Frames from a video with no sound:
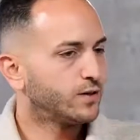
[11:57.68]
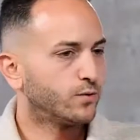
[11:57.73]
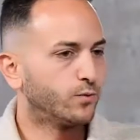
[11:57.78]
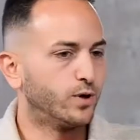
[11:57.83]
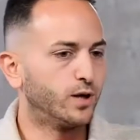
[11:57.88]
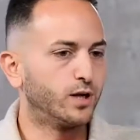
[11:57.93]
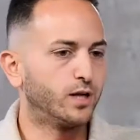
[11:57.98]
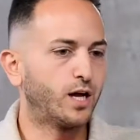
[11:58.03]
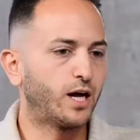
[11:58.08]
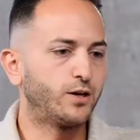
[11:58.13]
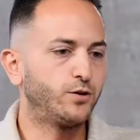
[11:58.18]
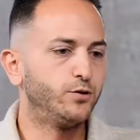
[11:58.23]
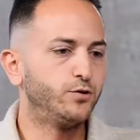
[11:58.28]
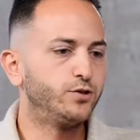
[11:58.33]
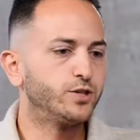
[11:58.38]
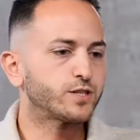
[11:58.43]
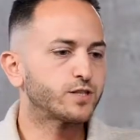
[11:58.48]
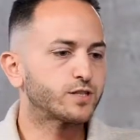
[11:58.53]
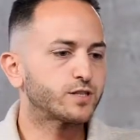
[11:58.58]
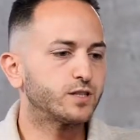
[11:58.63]
Well, you
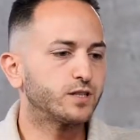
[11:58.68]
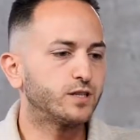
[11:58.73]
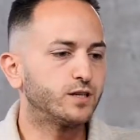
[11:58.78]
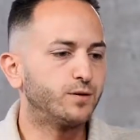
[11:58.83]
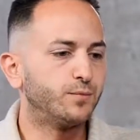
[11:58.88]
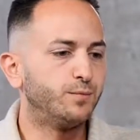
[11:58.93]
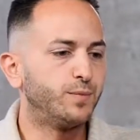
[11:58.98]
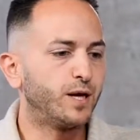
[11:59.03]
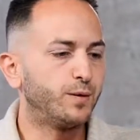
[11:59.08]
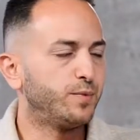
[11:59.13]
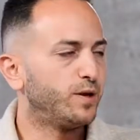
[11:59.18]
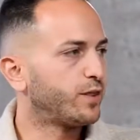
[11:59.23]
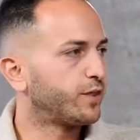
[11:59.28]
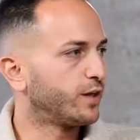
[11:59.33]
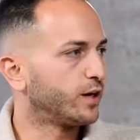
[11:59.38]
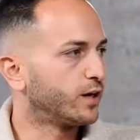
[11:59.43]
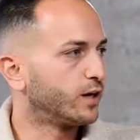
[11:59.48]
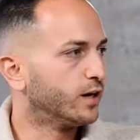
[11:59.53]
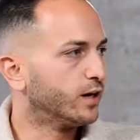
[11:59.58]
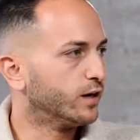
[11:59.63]
just made me
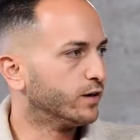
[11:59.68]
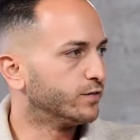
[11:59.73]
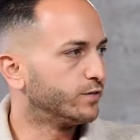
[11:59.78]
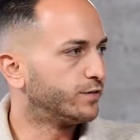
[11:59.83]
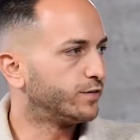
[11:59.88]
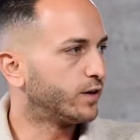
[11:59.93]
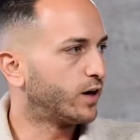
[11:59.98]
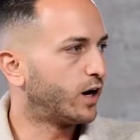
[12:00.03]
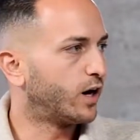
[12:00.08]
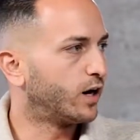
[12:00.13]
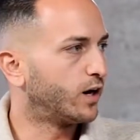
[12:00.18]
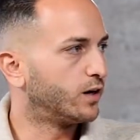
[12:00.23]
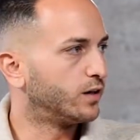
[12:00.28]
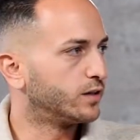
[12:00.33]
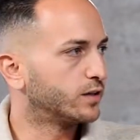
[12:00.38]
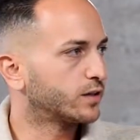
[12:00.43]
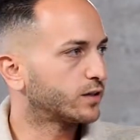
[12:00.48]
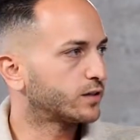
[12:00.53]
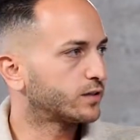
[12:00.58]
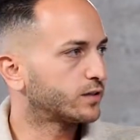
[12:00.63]
think of
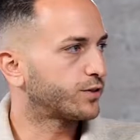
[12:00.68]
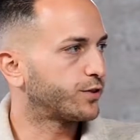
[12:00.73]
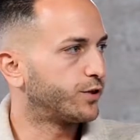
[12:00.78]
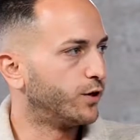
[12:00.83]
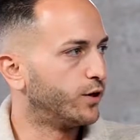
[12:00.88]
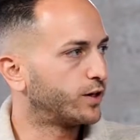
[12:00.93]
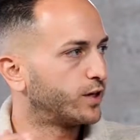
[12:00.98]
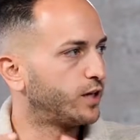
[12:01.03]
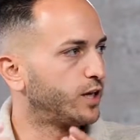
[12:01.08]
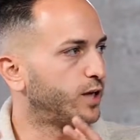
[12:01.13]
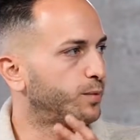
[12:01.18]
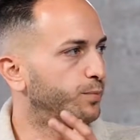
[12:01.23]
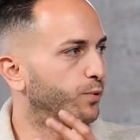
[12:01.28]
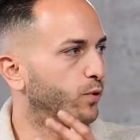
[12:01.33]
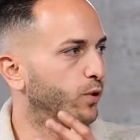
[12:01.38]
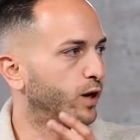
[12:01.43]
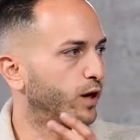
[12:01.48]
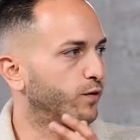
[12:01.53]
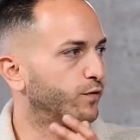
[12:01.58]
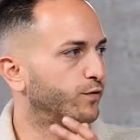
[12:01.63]
our third key
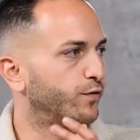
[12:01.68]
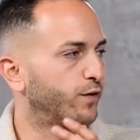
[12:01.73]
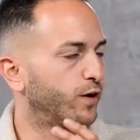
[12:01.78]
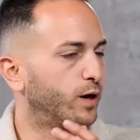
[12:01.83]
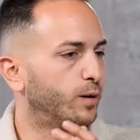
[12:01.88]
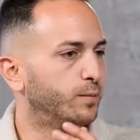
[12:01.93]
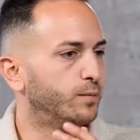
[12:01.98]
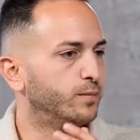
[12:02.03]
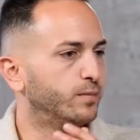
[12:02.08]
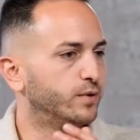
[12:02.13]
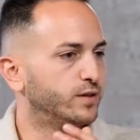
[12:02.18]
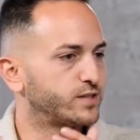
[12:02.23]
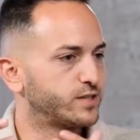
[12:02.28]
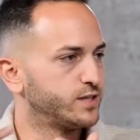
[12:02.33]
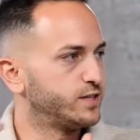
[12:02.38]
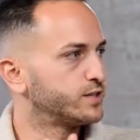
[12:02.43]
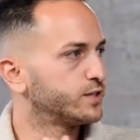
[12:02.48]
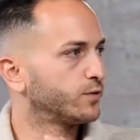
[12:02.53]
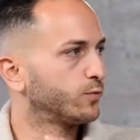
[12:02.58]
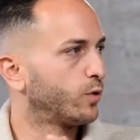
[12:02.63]
point from
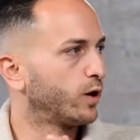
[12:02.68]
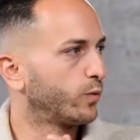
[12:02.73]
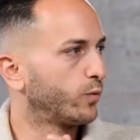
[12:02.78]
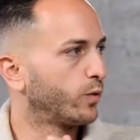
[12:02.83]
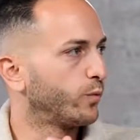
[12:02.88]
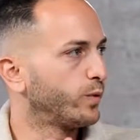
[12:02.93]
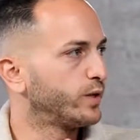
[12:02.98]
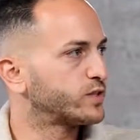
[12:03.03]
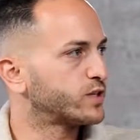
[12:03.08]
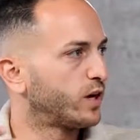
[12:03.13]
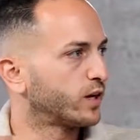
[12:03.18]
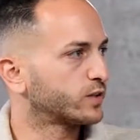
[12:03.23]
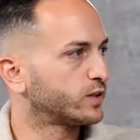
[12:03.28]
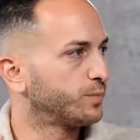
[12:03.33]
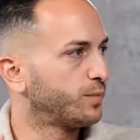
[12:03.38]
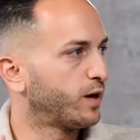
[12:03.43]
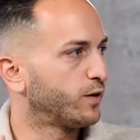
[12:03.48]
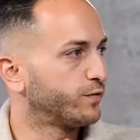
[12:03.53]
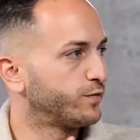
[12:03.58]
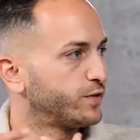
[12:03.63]
season 1 when we talked about